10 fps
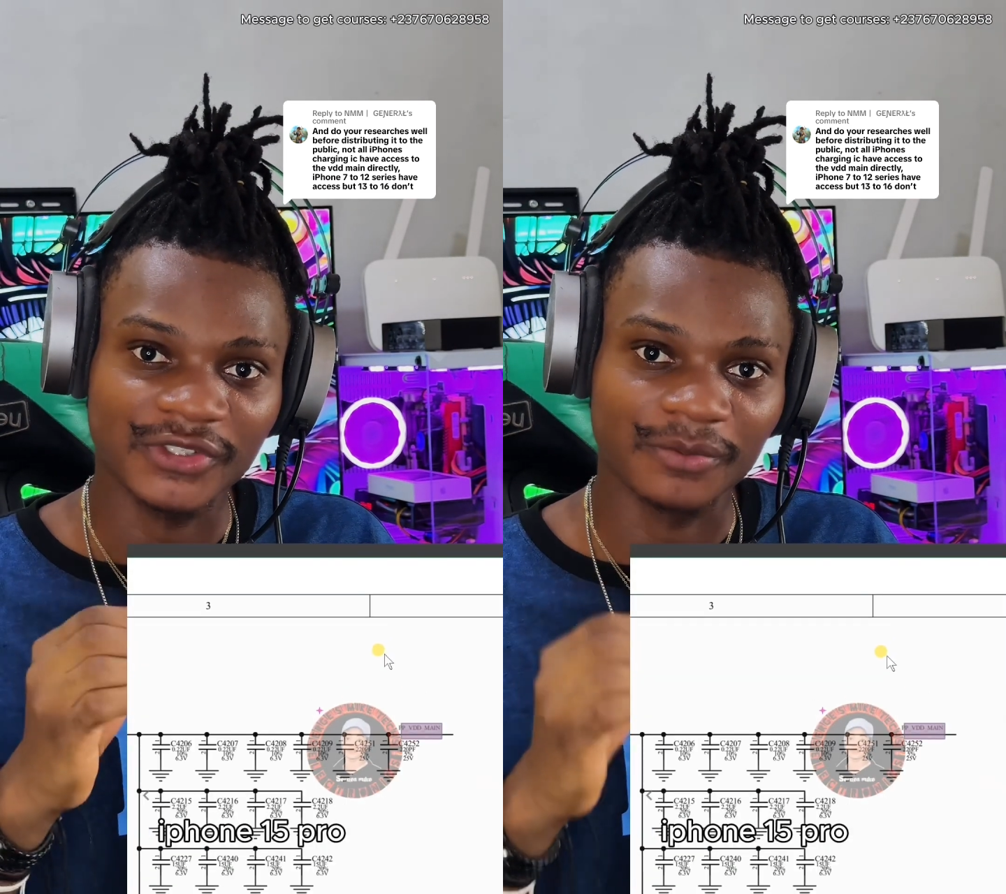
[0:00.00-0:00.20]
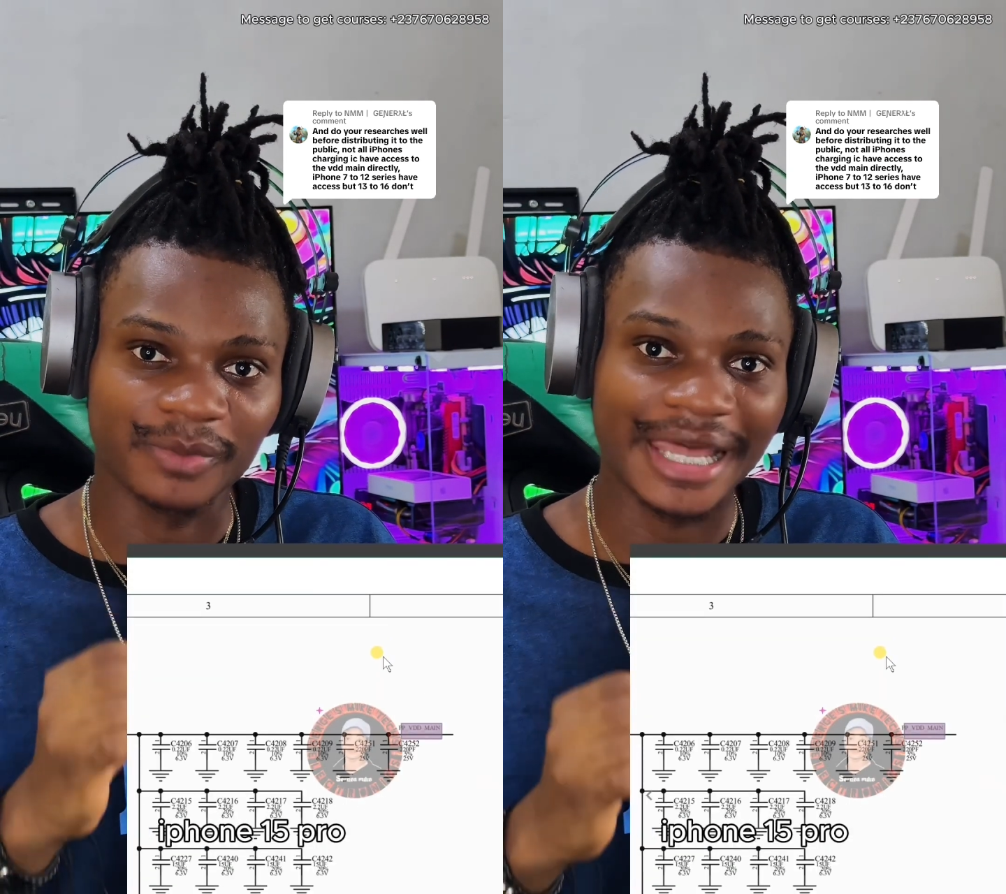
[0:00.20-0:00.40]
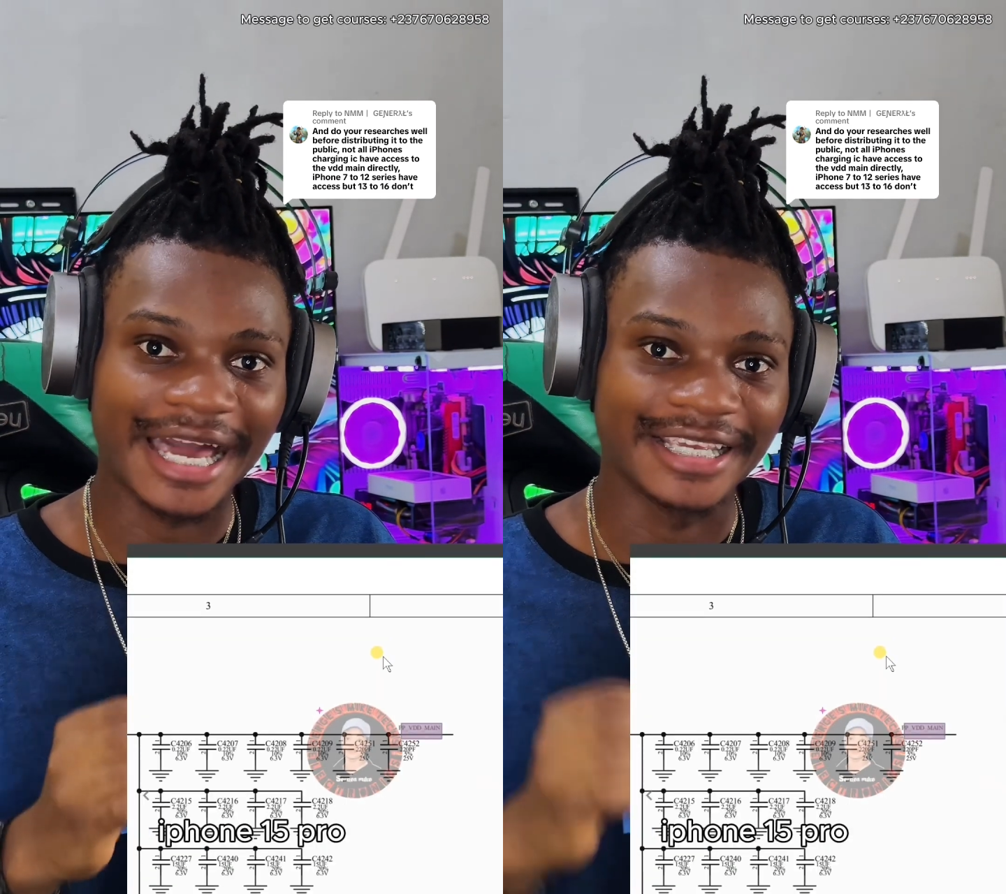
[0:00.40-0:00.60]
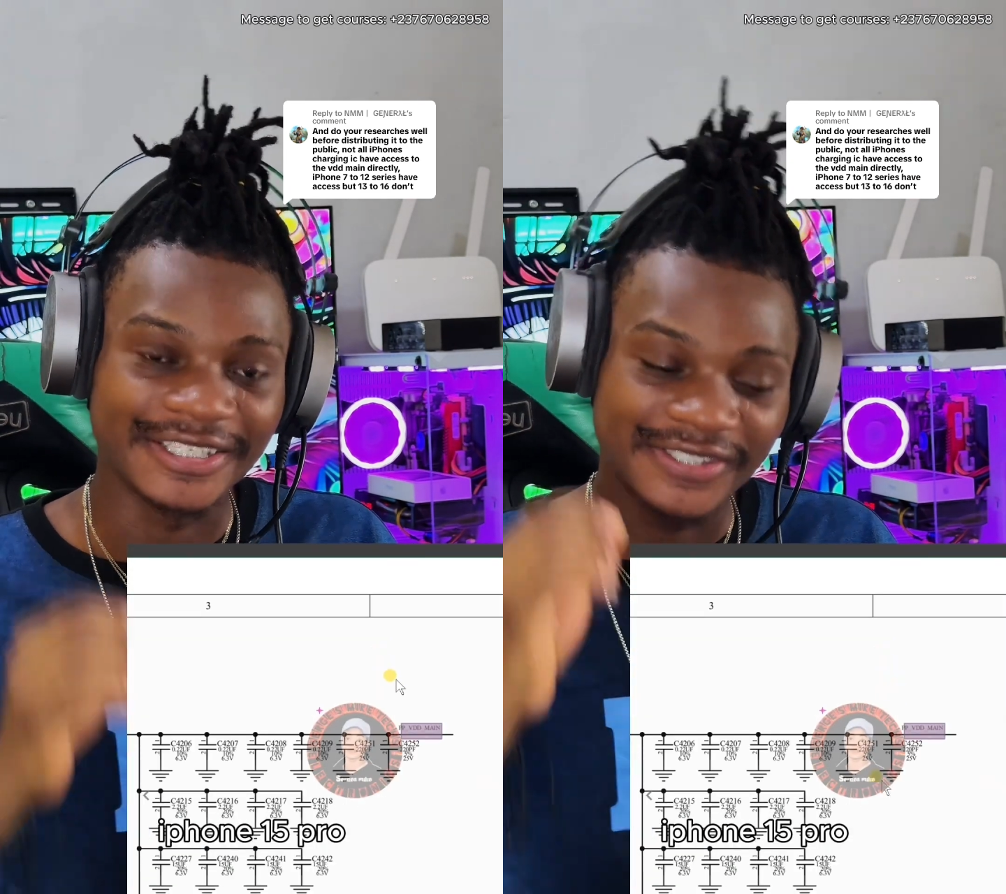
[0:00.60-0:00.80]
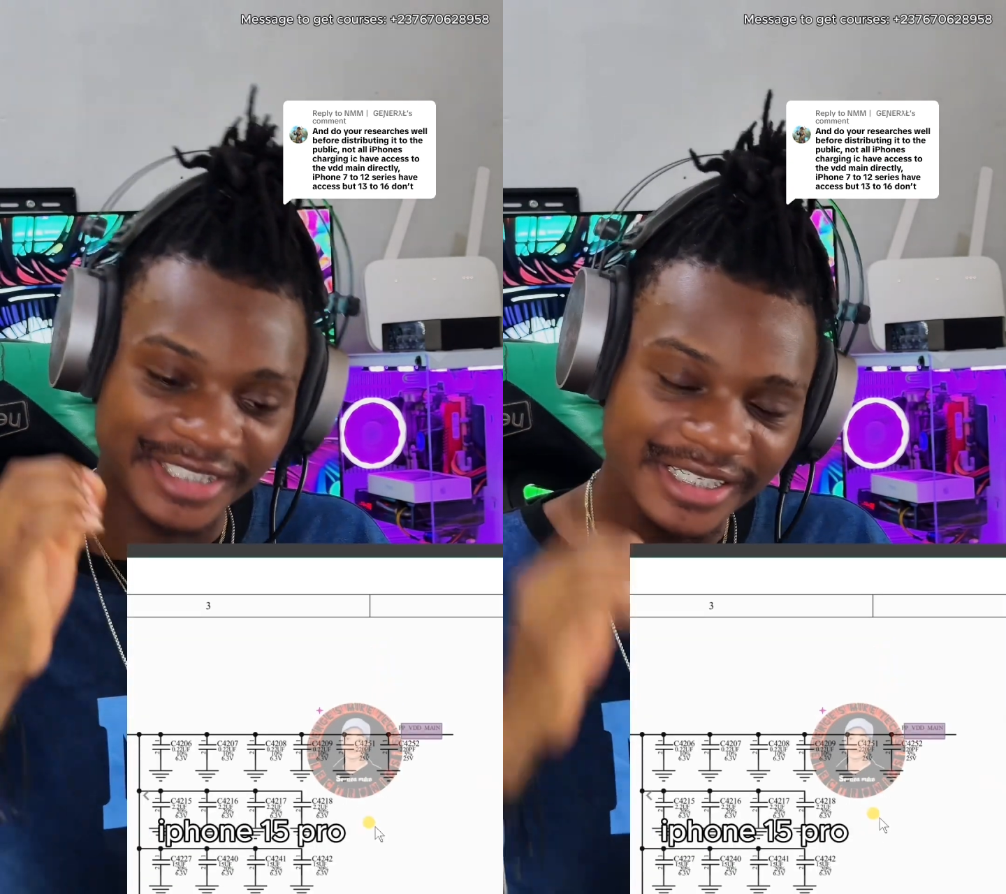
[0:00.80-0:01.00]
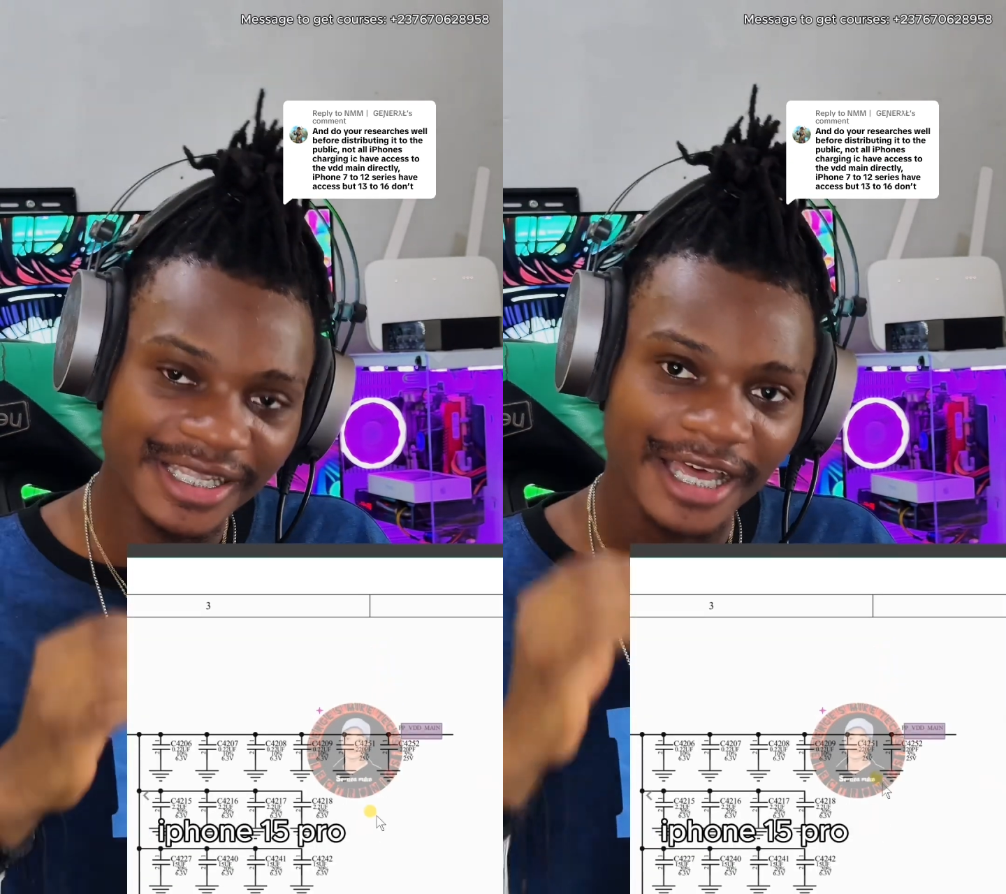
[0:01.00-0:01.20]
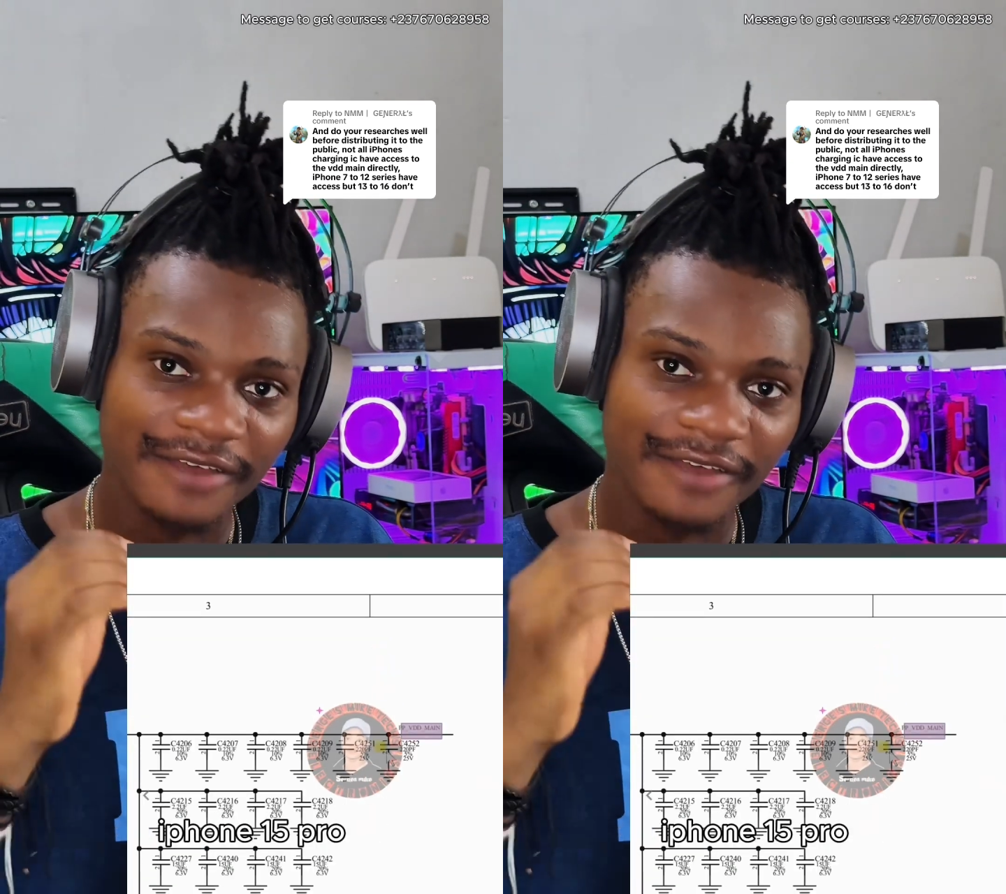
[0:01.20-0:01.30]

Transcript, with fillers: supply is still